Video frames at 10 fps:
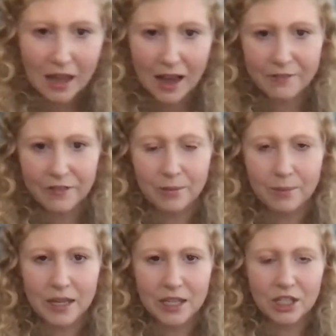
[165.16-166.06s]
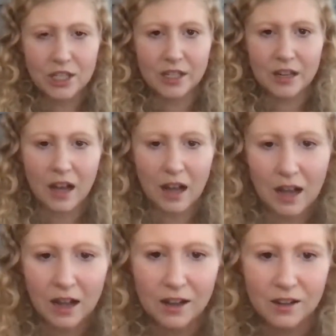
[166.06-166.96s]
the affirmation
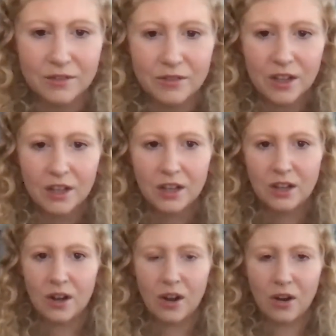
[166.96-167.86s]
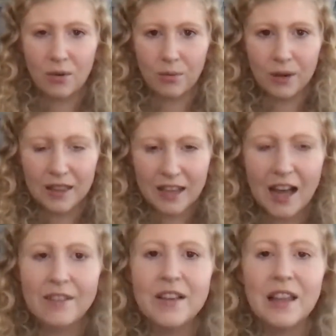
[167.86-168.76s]
of really
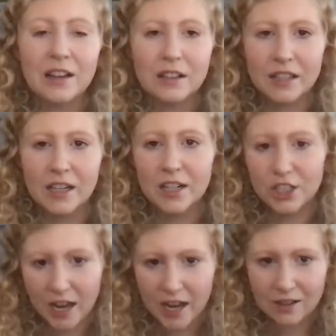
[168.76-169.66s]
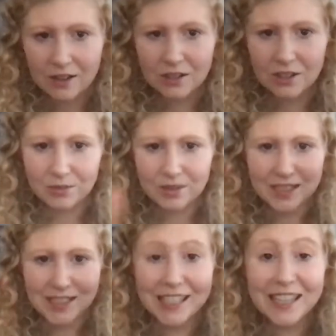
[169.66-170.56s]
having that clear channel to
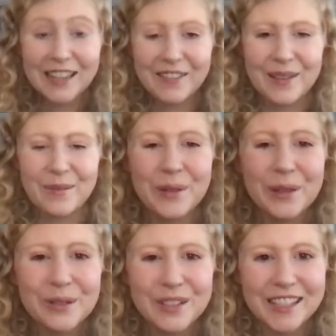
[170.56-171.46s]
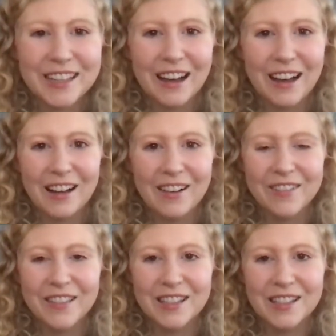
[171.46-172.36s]
receive the music of
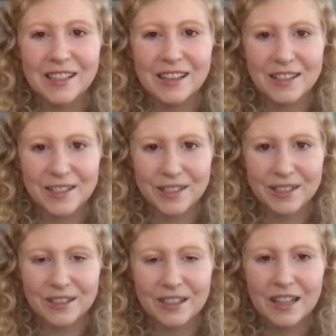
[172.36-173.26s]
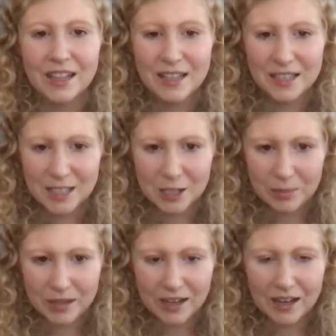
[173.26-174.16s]
the celestial
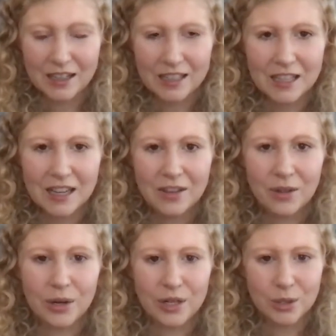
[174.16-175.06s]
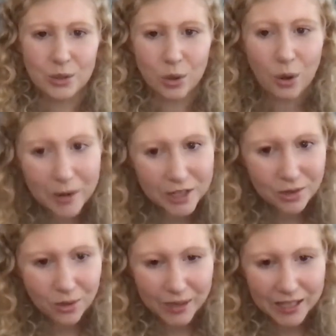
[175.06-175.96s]
spheres. There is so much
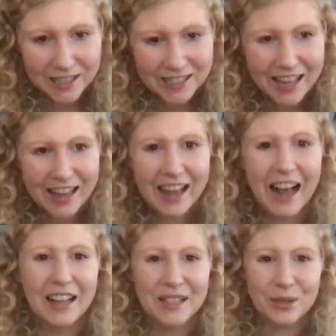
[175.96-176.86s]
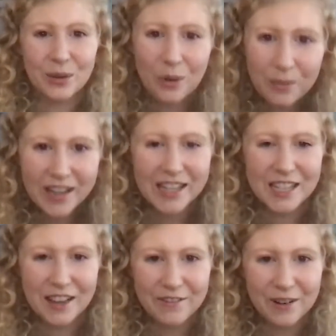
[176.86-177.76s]
noise has so
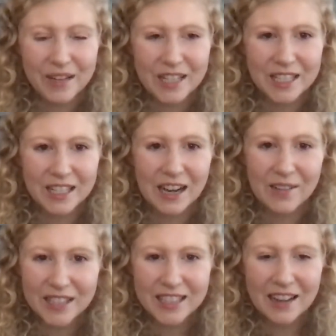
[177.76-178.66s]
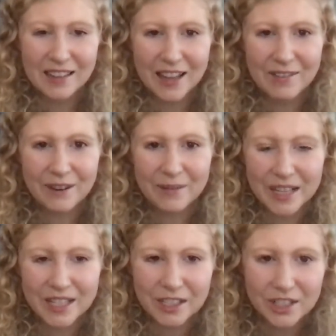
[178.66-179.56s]
much information coming down the
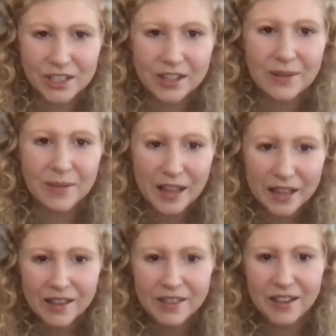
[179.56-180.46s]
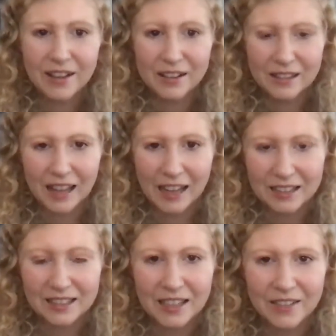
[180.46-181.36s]
information stream in the
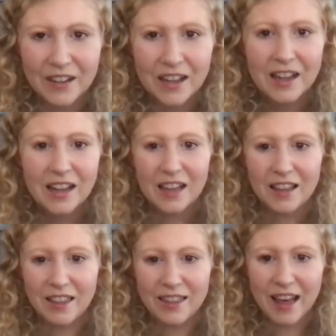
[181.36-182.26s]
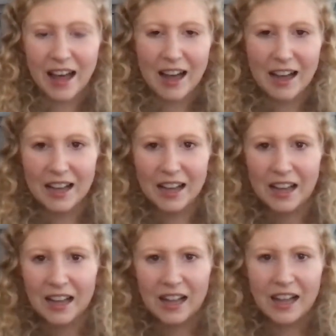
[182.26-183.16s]
collective that
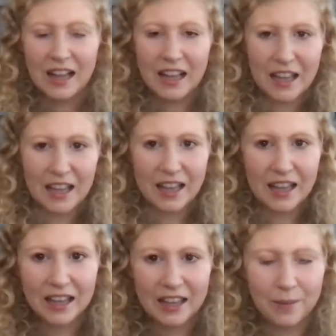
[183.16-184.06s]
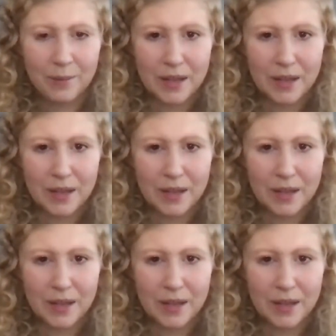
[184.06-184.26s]
it, can